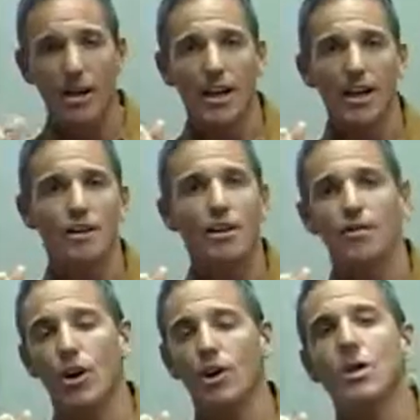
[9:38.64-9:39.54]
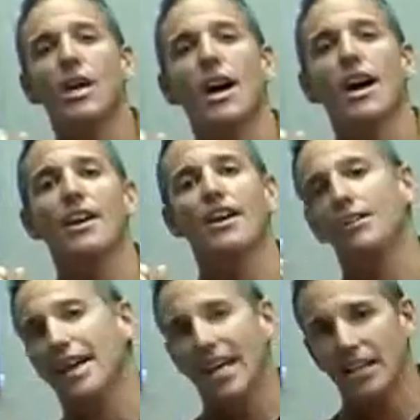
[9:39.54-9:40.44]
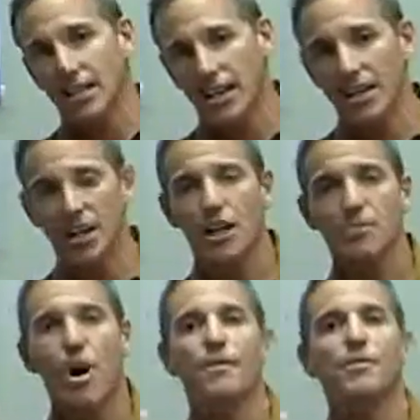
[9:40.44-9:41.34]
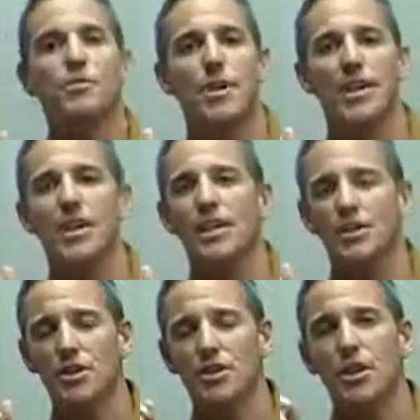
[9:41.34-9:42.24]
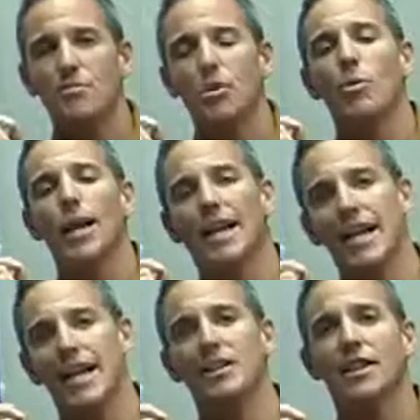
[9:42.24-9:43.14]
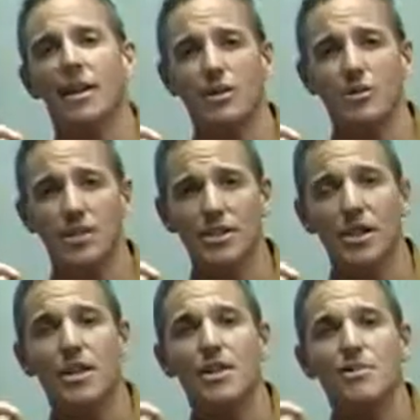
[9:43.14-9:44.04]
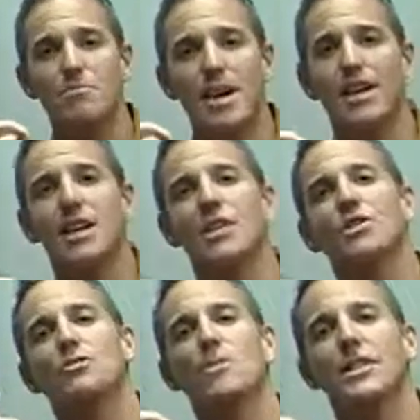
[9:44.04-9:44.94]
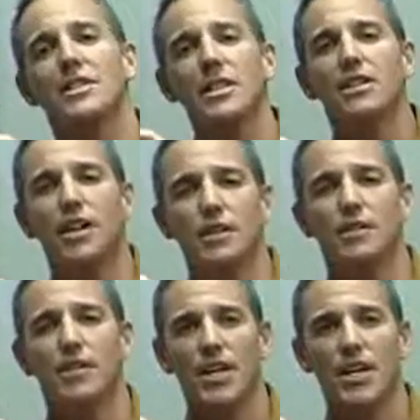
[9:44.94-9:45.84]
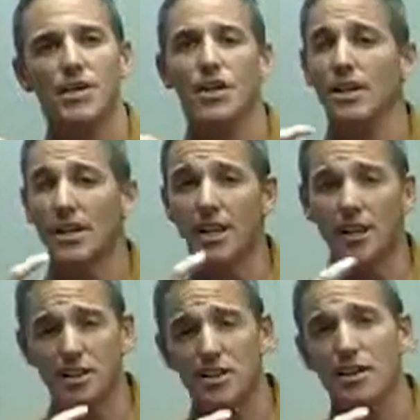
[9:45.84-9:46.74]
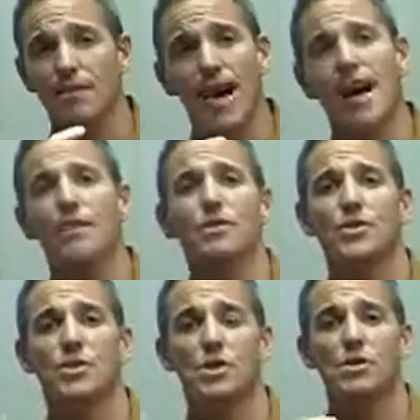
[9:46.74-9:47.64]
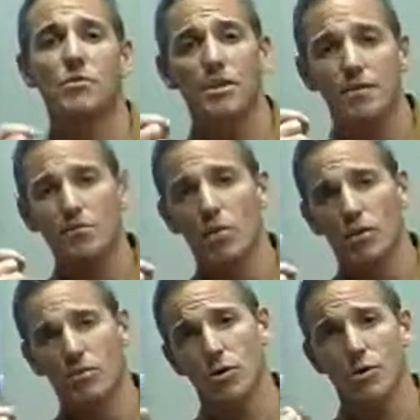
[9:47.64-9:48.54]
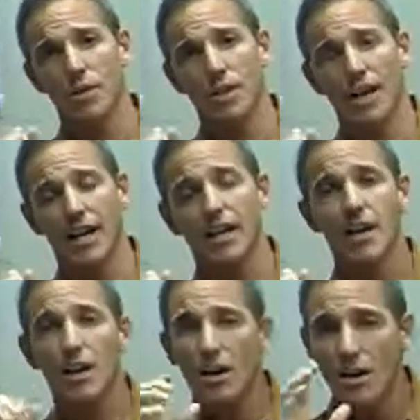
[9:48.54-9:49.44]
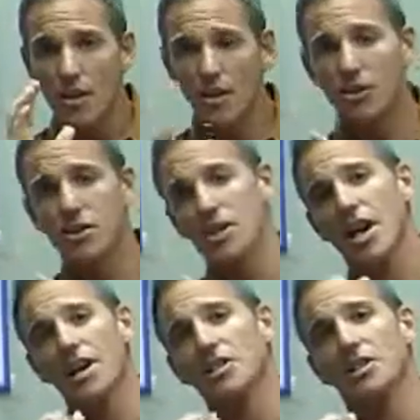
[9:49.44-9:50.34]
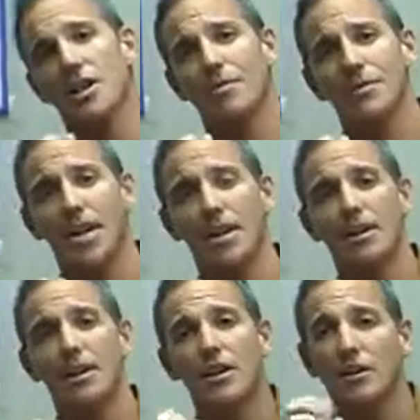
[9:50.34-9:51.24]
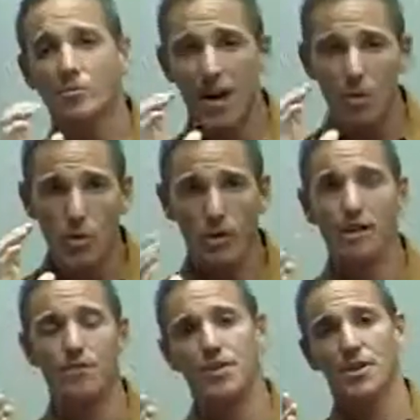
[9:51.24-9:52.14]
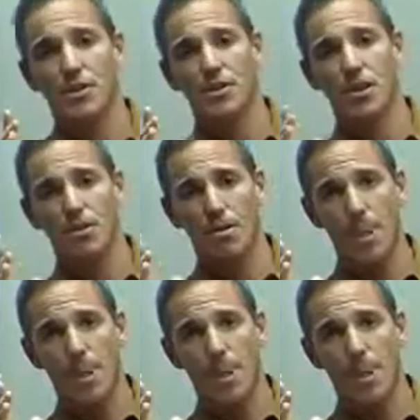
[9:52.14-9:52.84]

And folks, I can't tell you to come off of your medications, but what I can tell you is medication makes detoxification and getting this stuff out of your system even more important today. Those are the toxic top 10, but I want to leave with this note.